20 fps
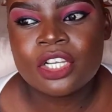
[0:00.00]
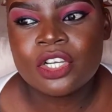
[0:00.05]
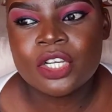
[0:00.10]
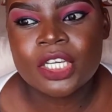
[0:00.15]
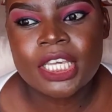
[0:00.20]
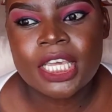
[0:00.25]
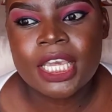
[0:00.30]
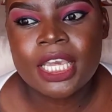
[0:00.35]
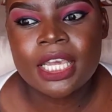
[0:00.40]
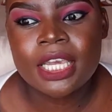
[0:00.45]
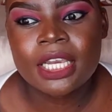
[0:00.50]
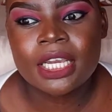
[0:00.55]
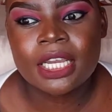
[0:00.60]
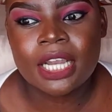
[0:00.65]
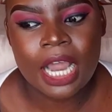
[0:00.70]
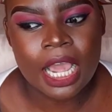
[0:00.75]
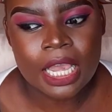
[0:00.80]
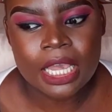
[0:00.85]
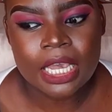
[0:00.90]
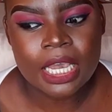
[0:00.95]
looking
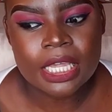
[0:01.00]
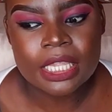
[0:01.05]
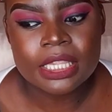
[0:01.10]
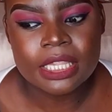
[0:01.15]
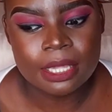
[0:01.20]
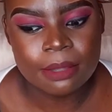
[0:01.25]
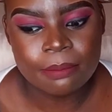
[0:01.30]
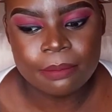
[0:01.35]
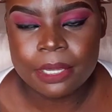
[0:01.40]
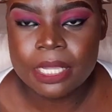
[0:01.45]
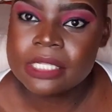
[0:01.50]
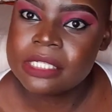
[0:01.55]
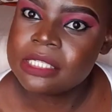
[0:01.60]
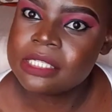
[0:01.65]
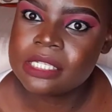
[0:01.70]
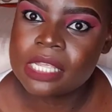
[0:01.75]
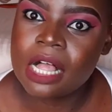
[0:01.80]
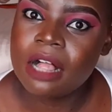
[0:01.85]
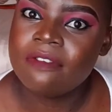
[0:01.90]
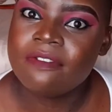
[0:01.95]
like the best
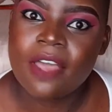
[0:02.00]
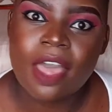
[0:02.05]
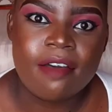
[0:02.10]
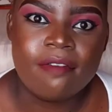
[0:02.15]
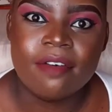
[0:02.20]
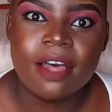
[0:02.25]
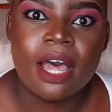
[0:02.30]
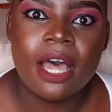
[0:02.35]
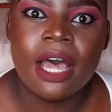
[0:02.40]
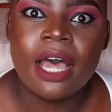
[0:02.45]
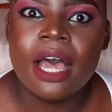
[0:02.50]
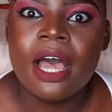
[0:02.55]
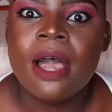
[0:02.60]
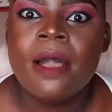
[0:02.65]
self ever.